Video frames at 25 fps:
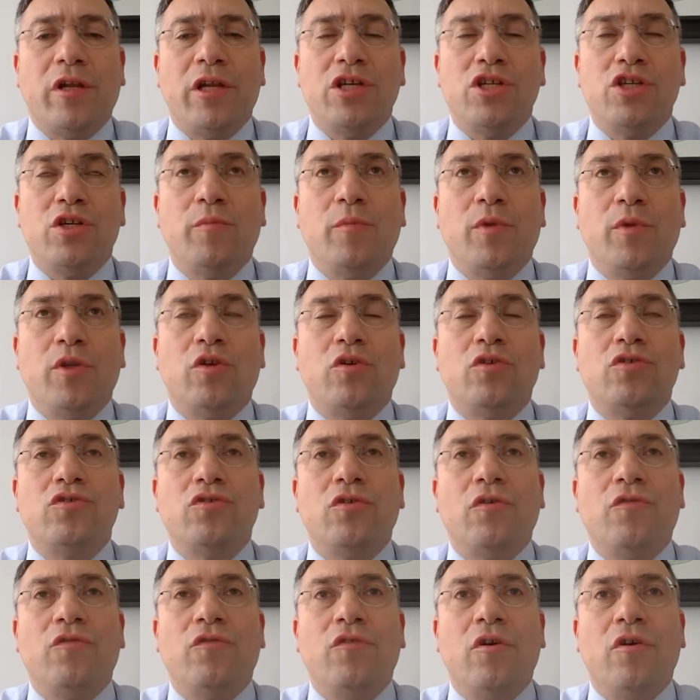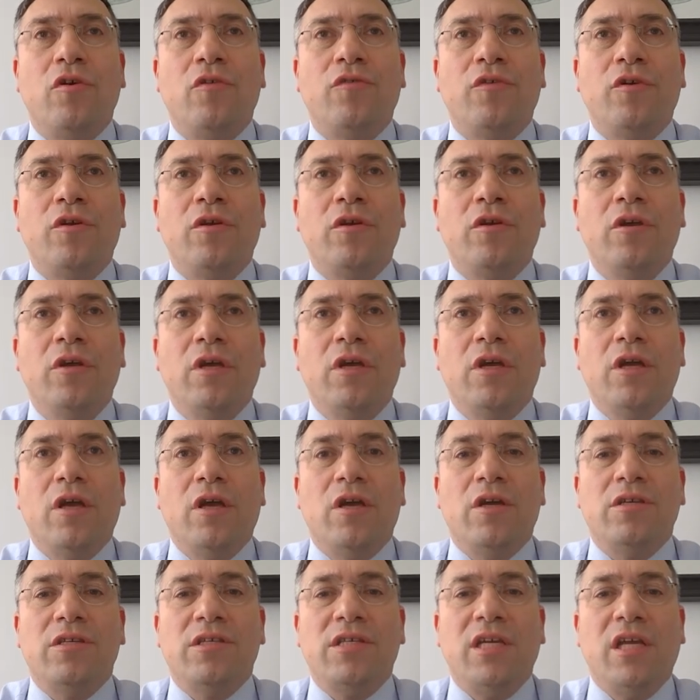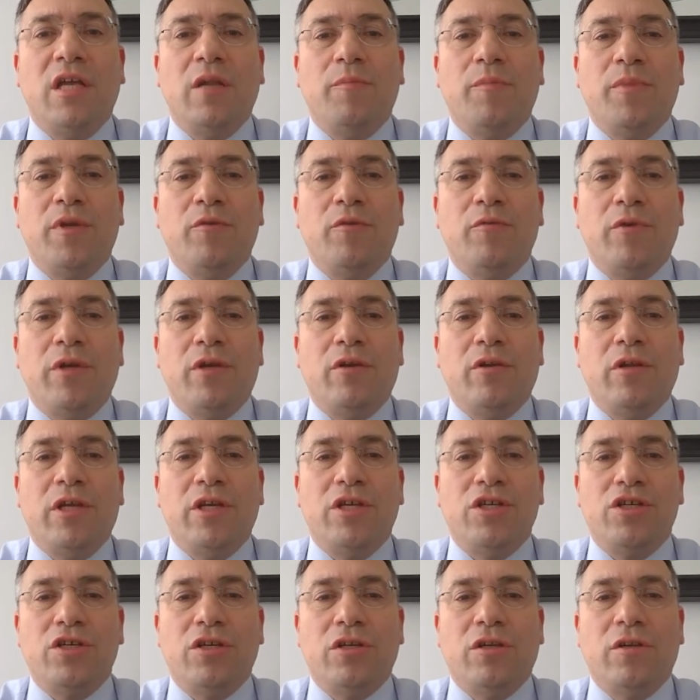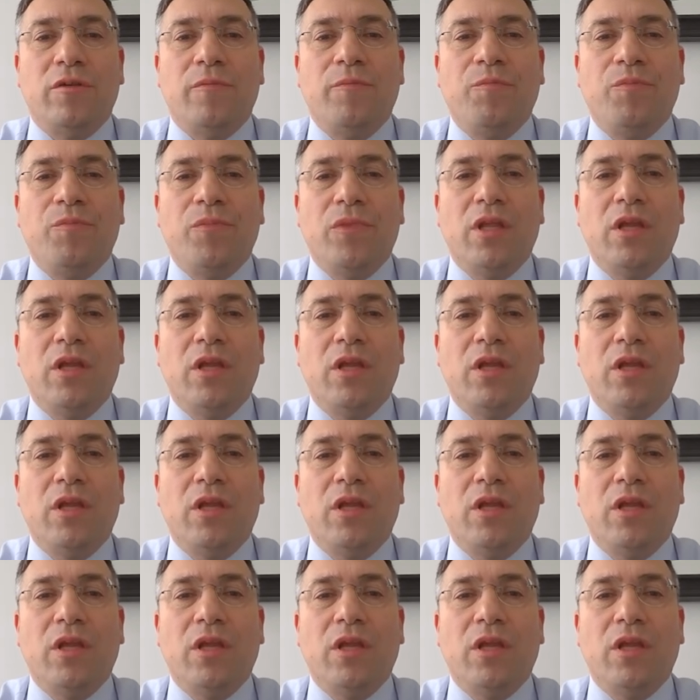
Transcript: regulation, but also for the uh, CLP regulation.